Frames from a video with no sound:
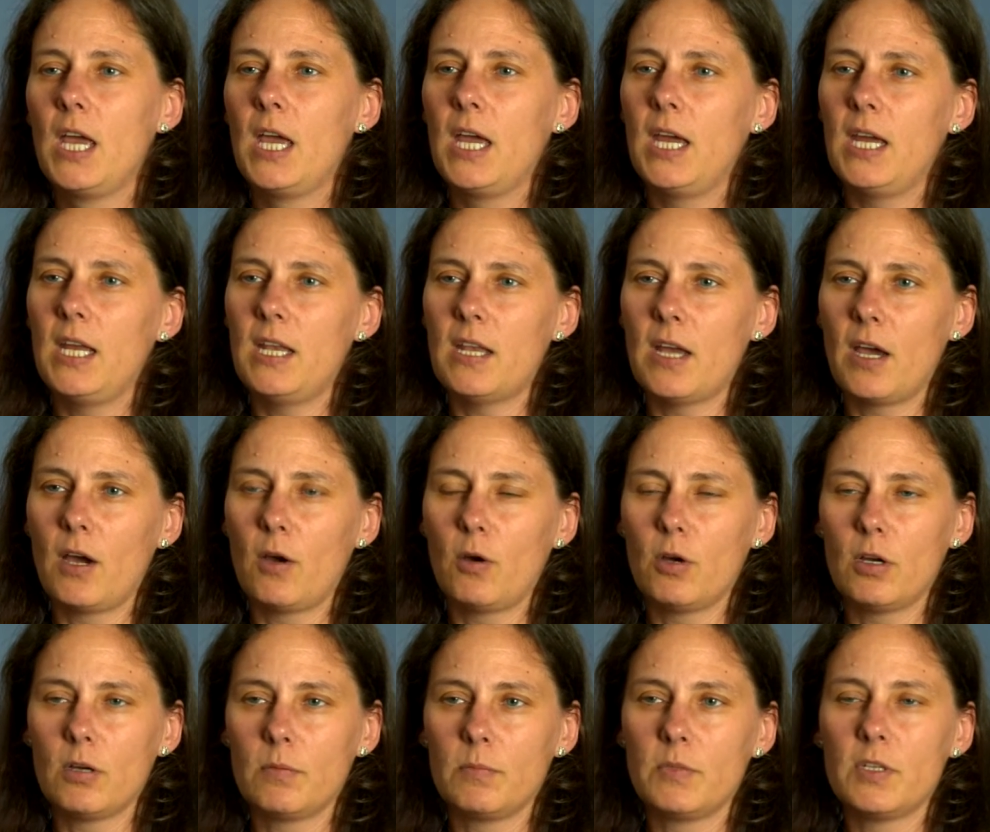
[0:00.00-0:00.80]
in
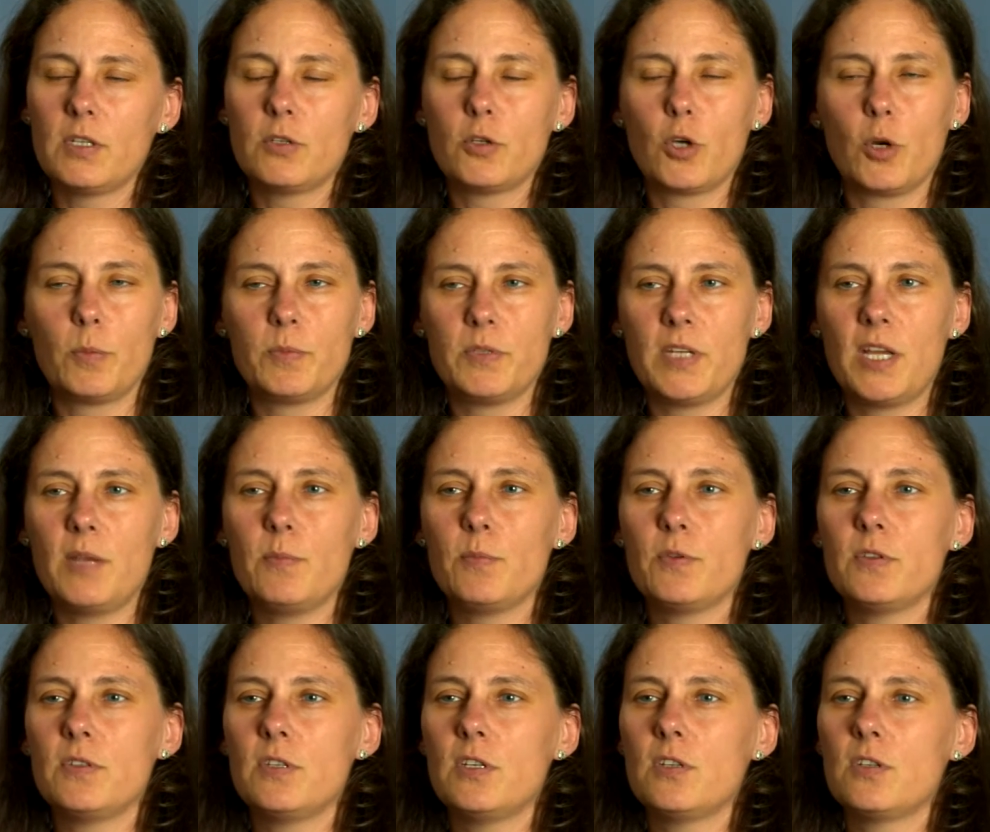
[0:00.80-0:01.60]
our the top 10
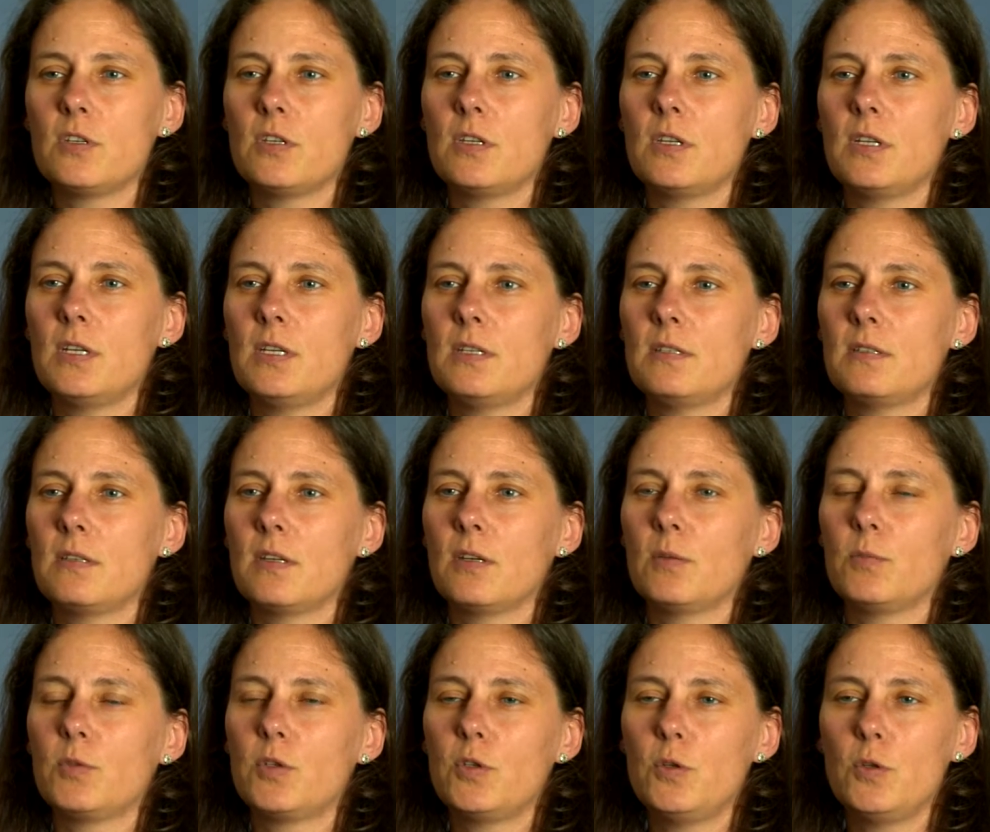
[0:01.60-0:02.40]
position is
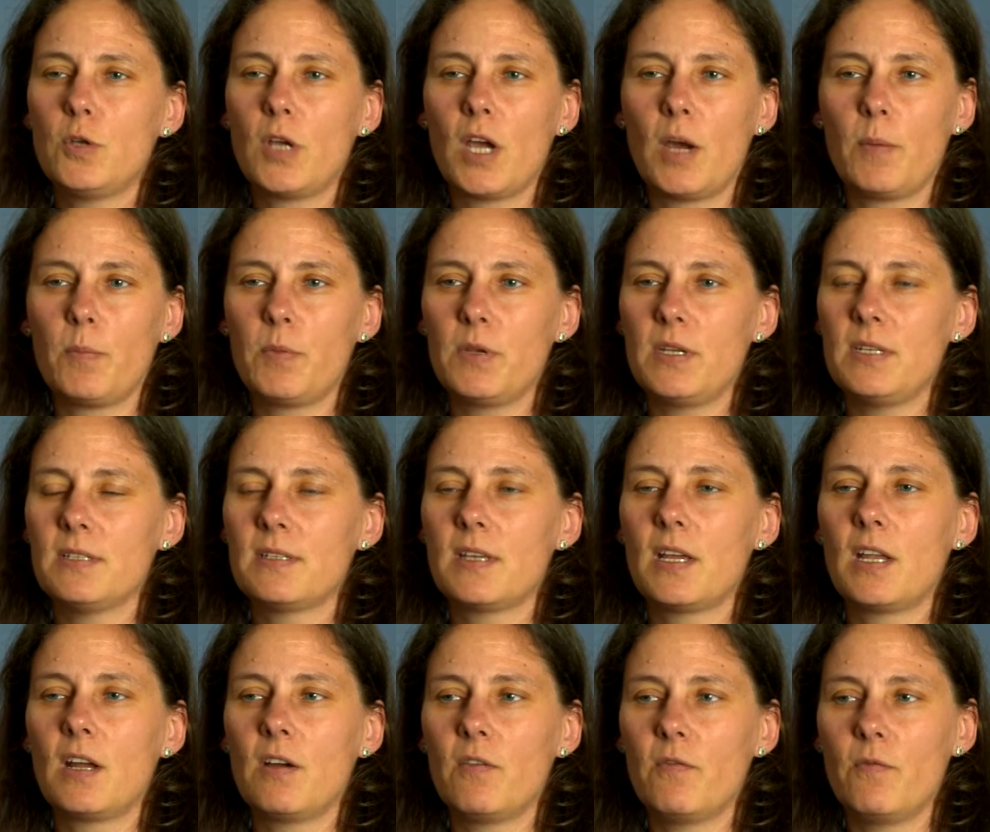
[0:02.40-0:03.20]
um, two companies
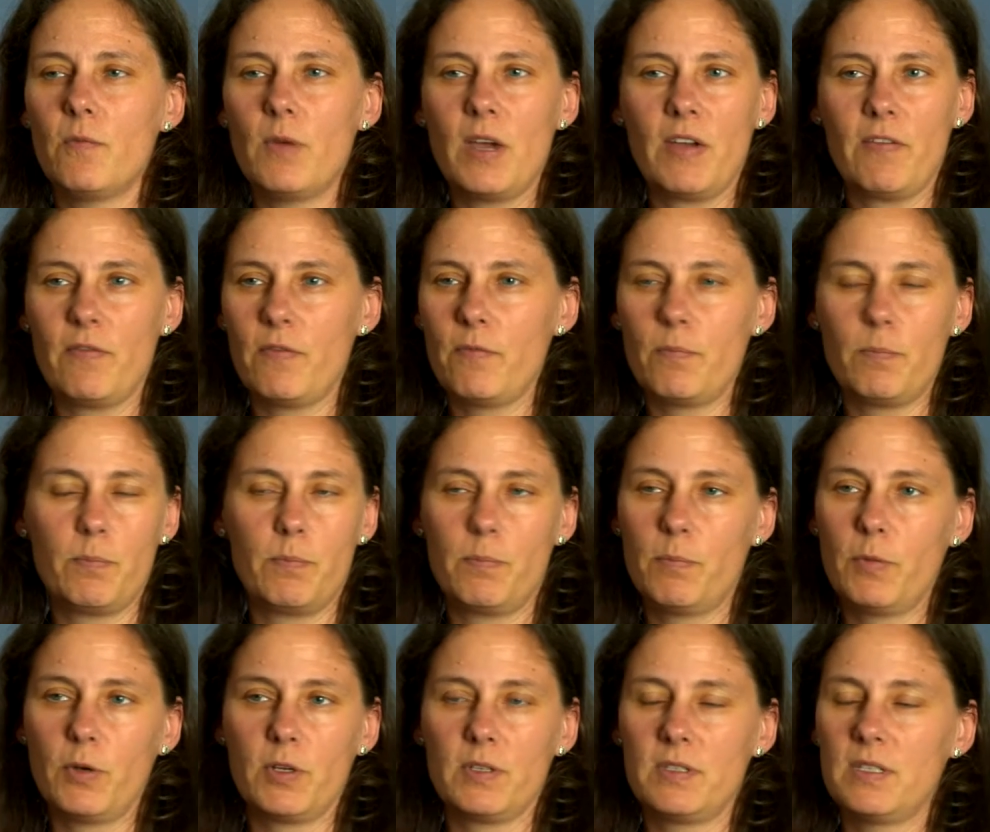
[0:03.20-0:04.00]
that have, have
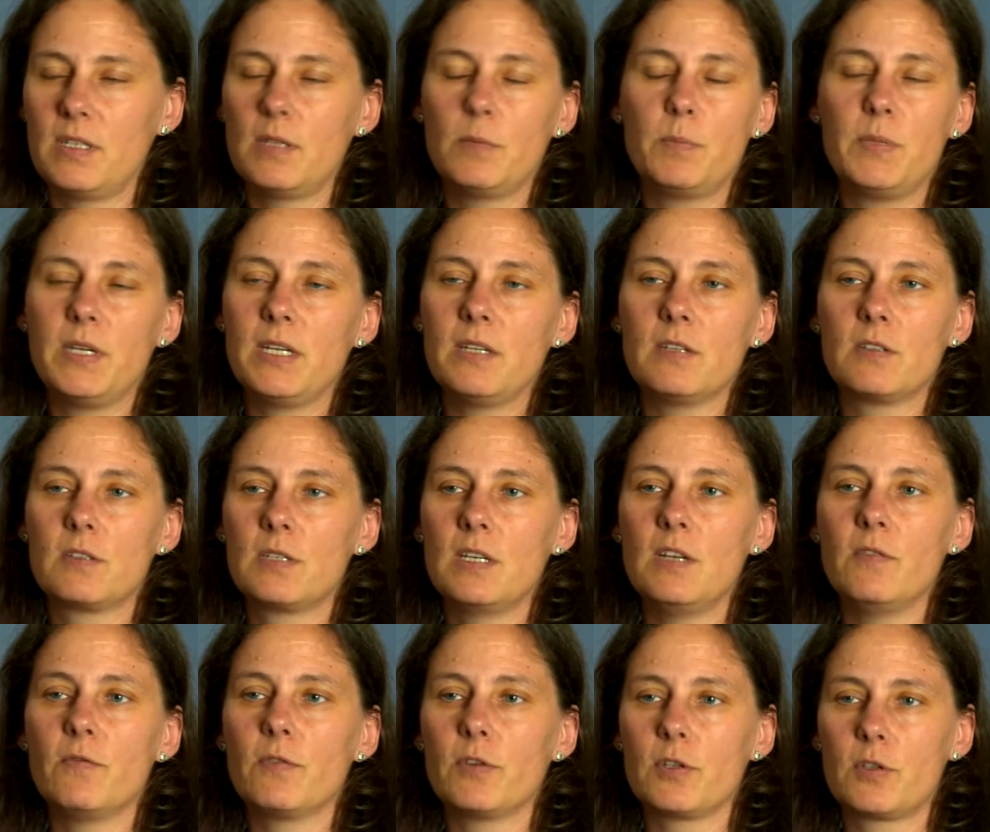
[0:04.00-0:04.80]
both the biggest
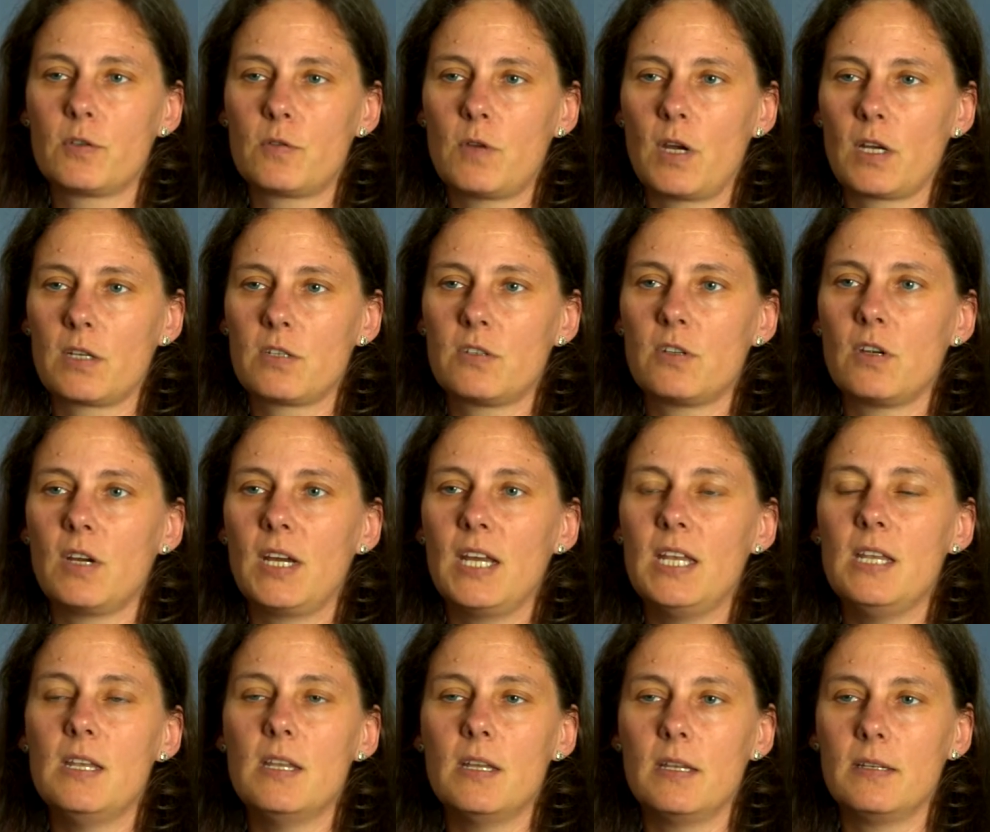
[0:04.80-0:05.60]
infrastructure
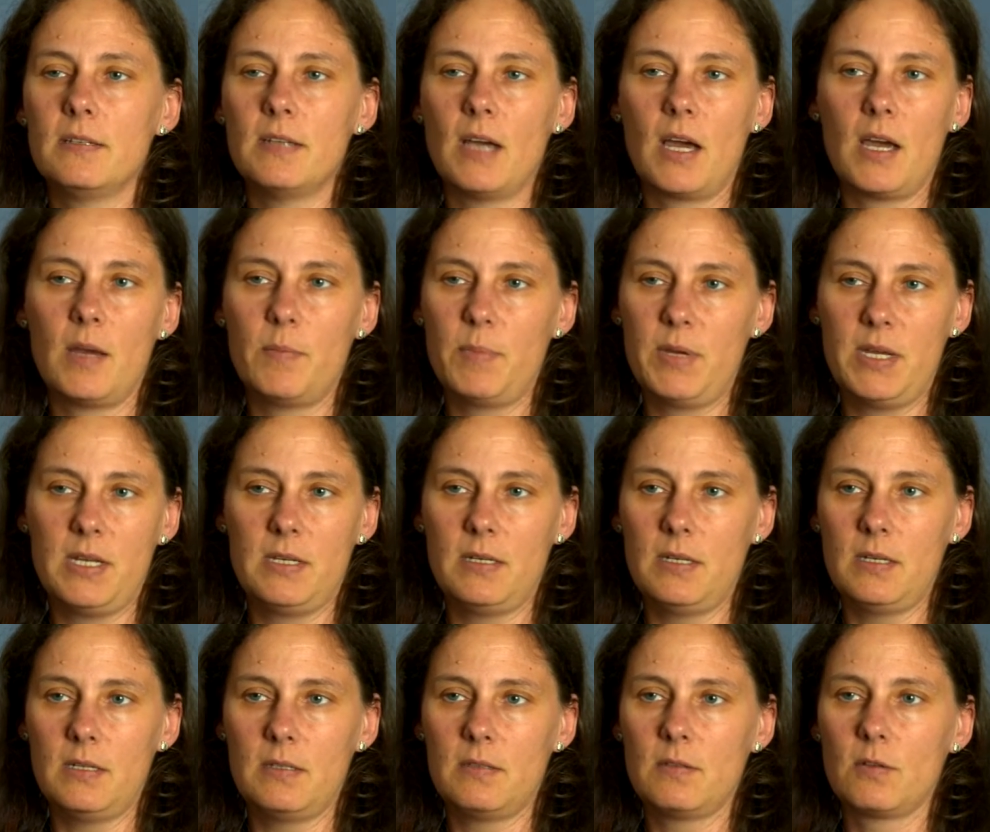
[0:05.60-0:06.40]
in
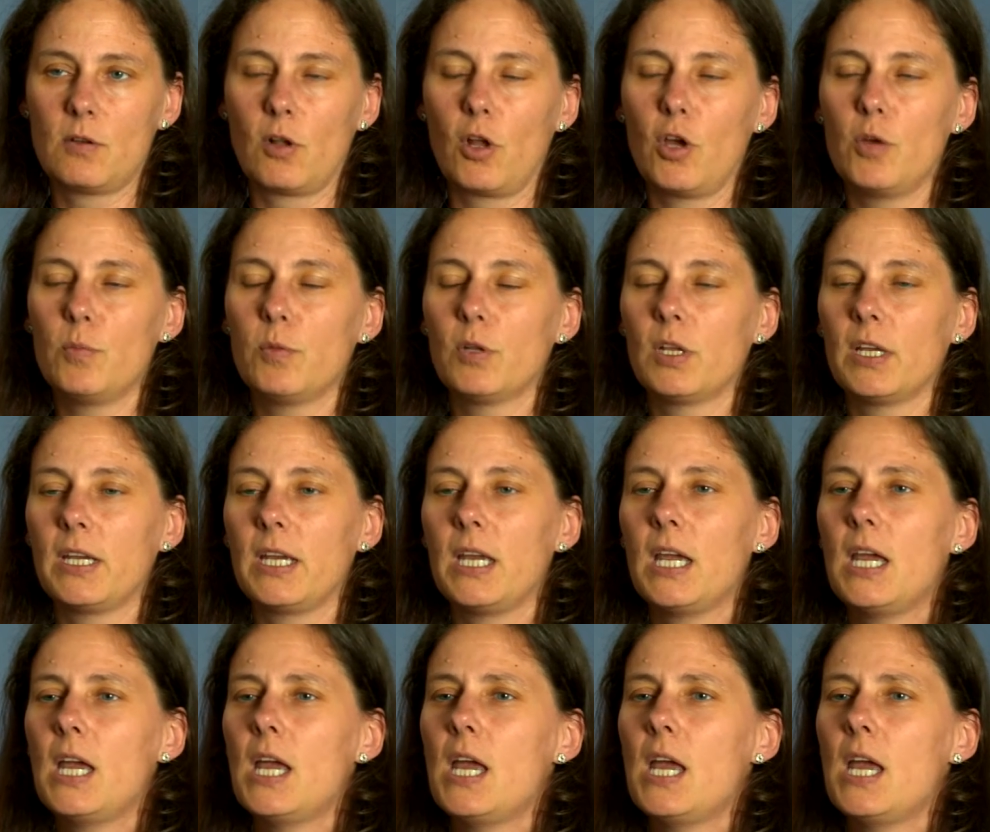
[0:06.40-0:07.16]
diabetes globally.